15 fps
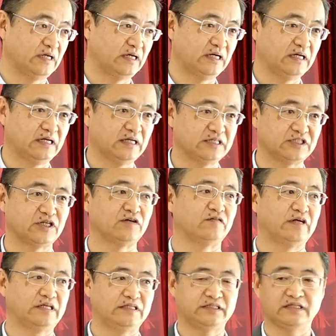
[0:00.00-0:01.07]
uh,
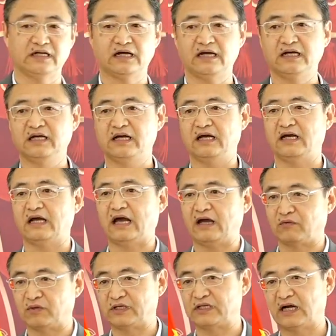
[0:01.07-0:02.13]
service, uh,
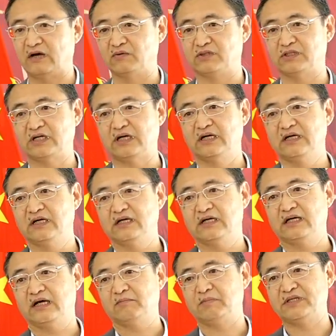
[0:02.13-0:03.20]
agriculture,
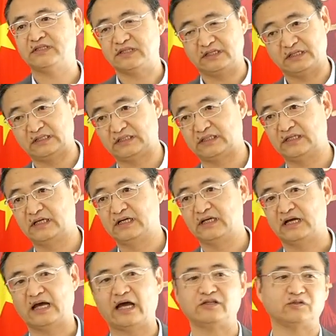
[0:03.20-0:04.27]
uh, business,
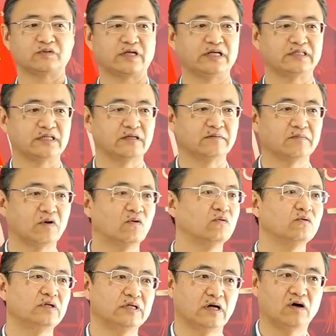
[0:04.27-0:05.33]
education.
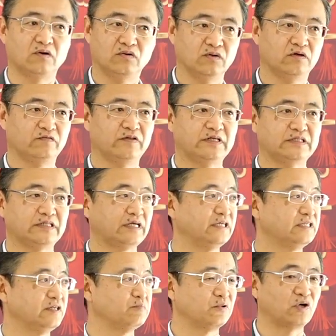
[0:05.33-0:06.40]
All, the, all of this
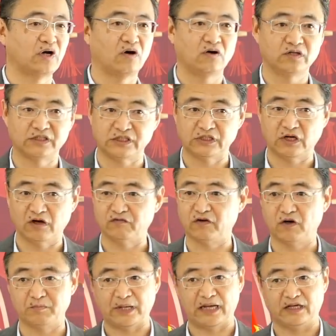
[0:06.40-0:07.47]
is the priority of
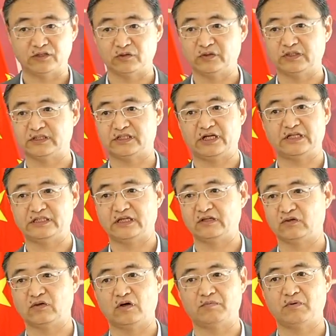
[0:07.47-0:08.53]
our bilateral exchange
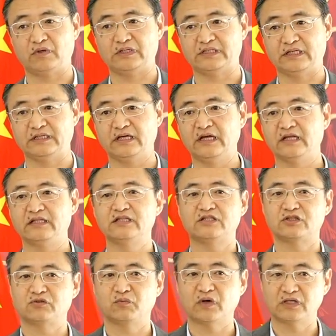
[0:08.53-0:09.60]
and cooperation.
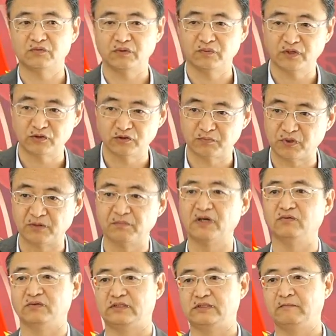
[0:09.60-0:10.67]
This is what we want to
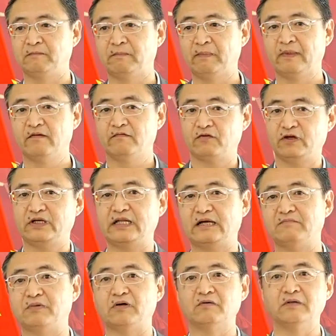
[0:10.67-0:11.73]
promote. For
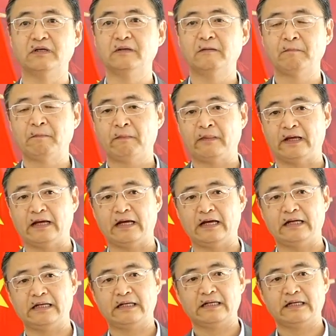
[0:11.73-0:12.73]
example, uh,